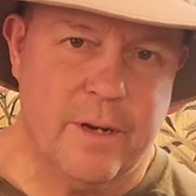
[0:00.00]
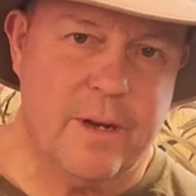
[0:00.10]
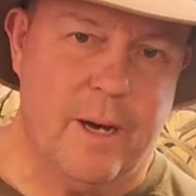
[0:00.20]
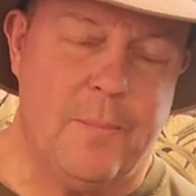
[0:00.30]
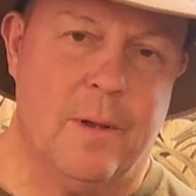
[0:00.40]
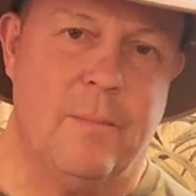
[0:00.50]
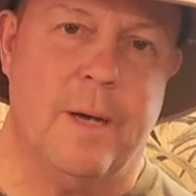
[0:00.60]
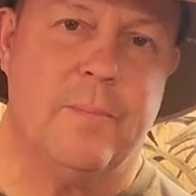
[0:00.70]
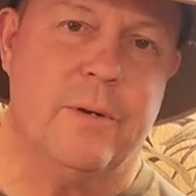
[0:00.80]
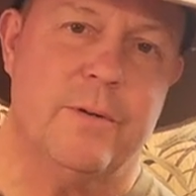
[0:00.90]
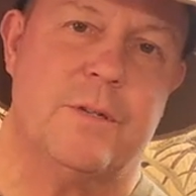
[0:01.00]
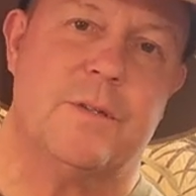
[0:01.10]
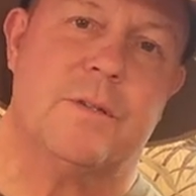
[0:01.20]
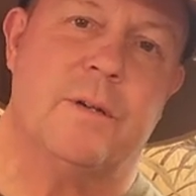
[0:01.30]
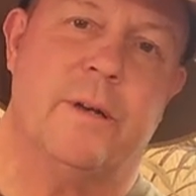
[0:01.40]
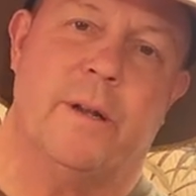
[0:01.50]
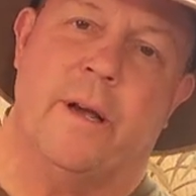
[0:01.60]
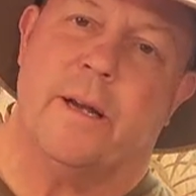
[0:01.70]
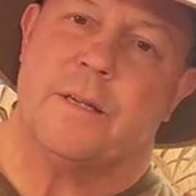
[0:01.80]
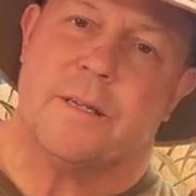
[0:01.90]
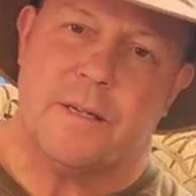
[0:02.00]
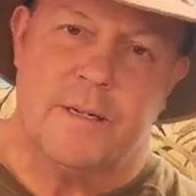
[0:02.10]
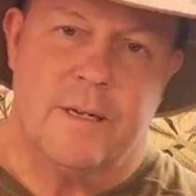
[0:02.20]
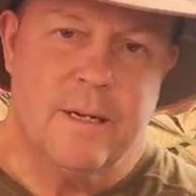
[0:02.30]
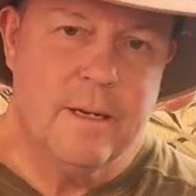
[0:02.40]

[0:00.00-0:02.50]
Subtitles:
a couple of my posts on X.